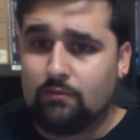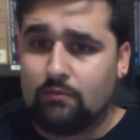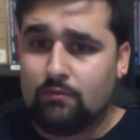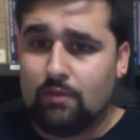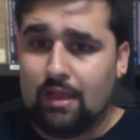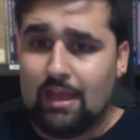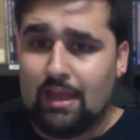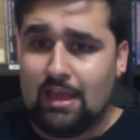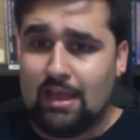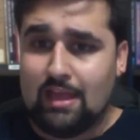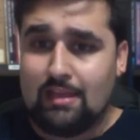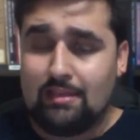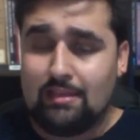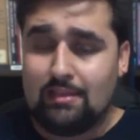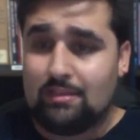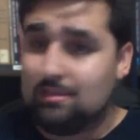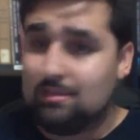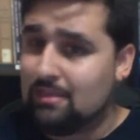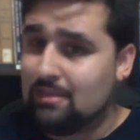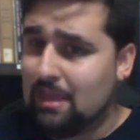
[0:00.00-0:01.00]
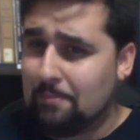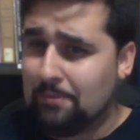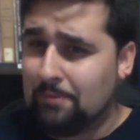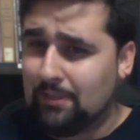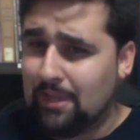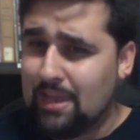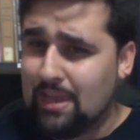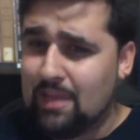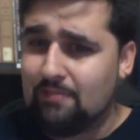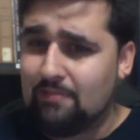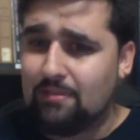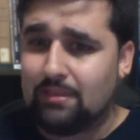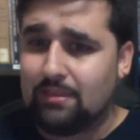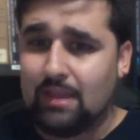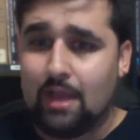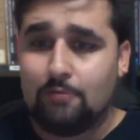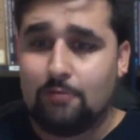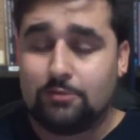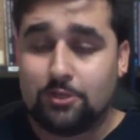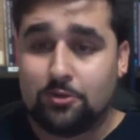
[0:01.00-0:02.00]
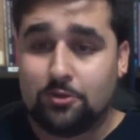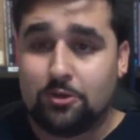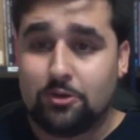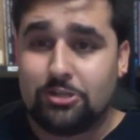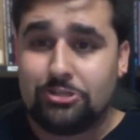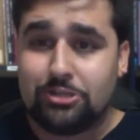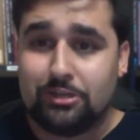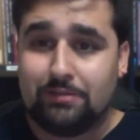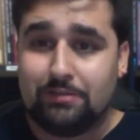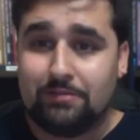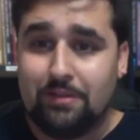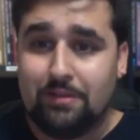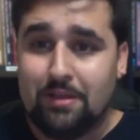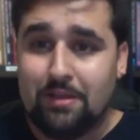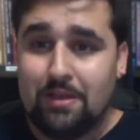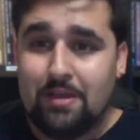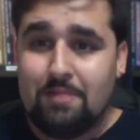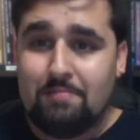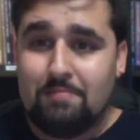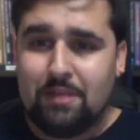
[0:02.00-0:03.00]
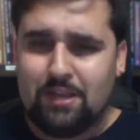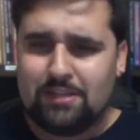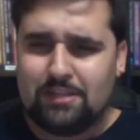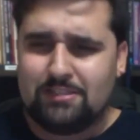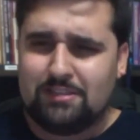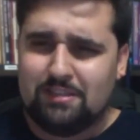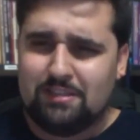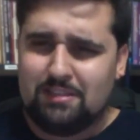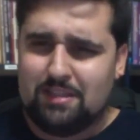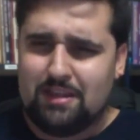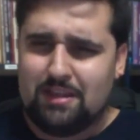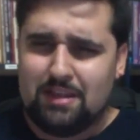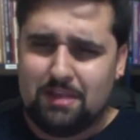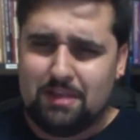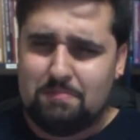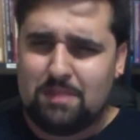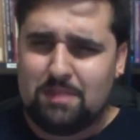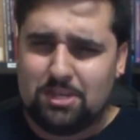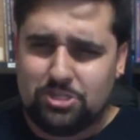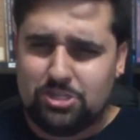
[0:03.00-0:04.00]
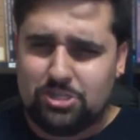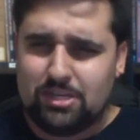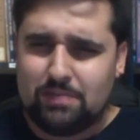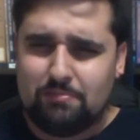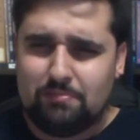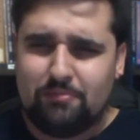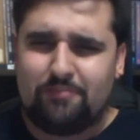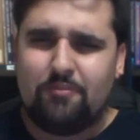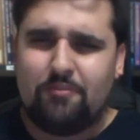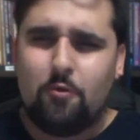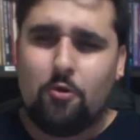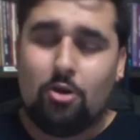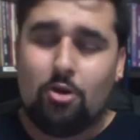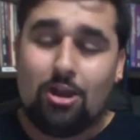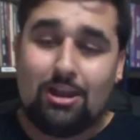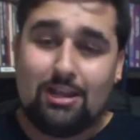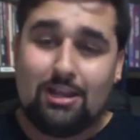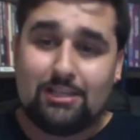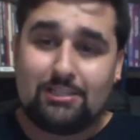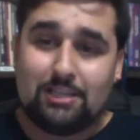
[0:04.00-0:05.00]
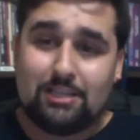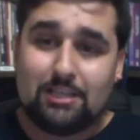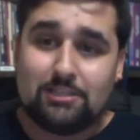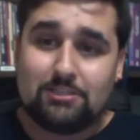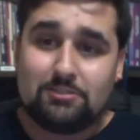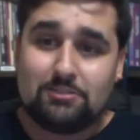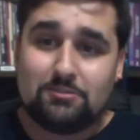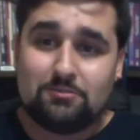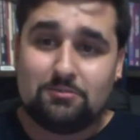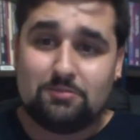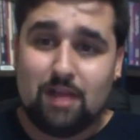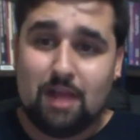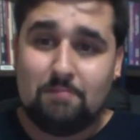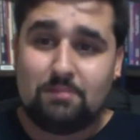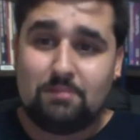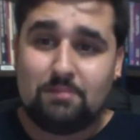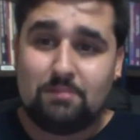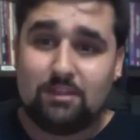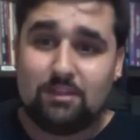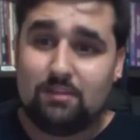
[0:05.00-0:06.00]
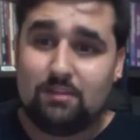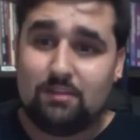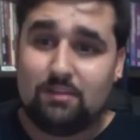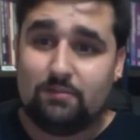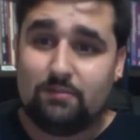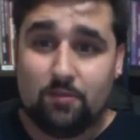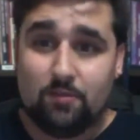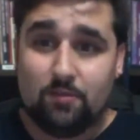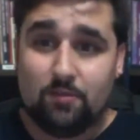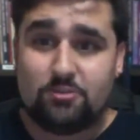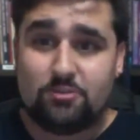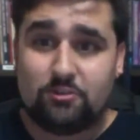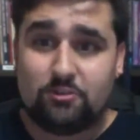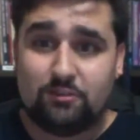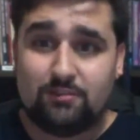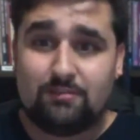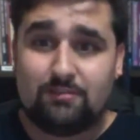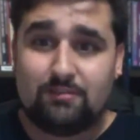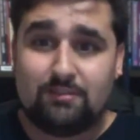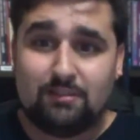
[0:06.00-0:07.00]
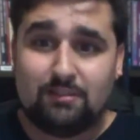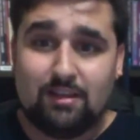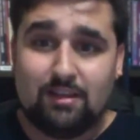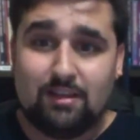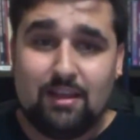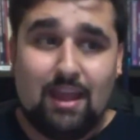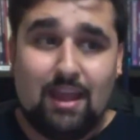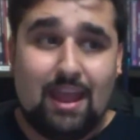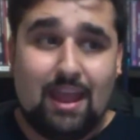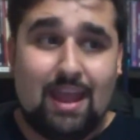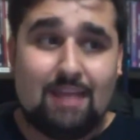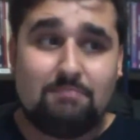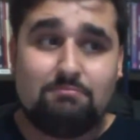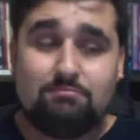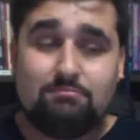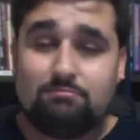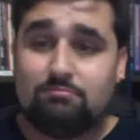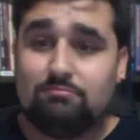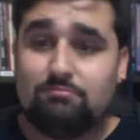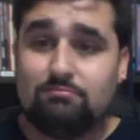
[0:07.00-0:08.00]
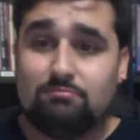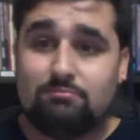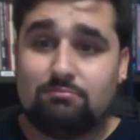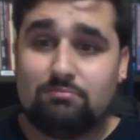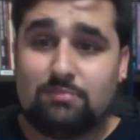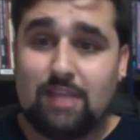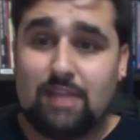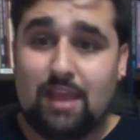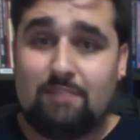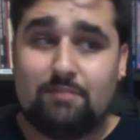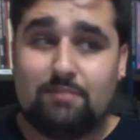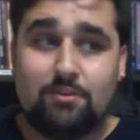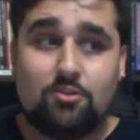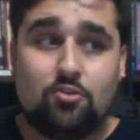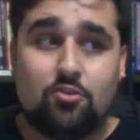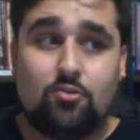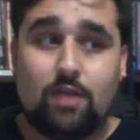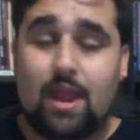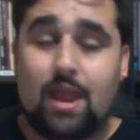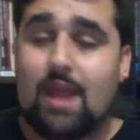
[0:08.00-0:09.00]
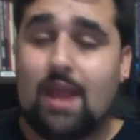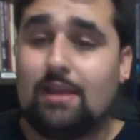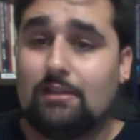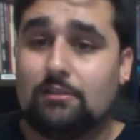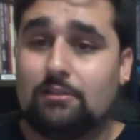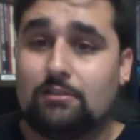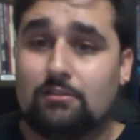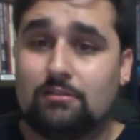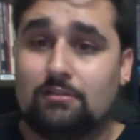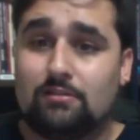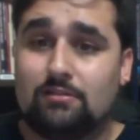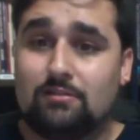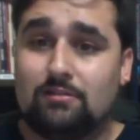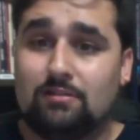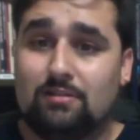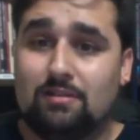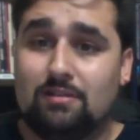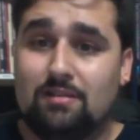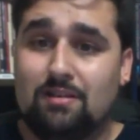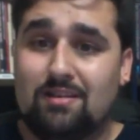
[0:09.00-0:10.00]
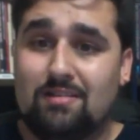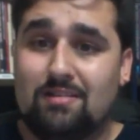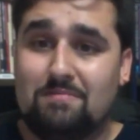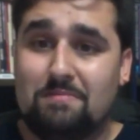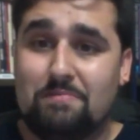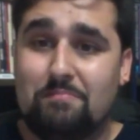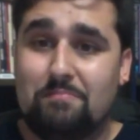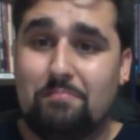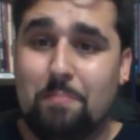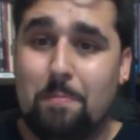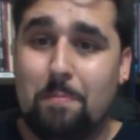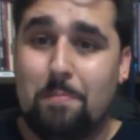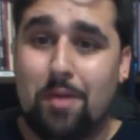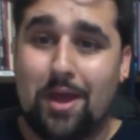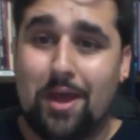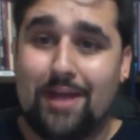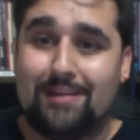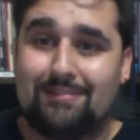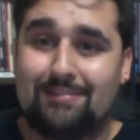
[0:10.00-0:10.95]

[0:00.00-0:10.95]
And I believe that the guy was a Christian because they had mentioned it before, and he says, I believe in creation. And David creates, but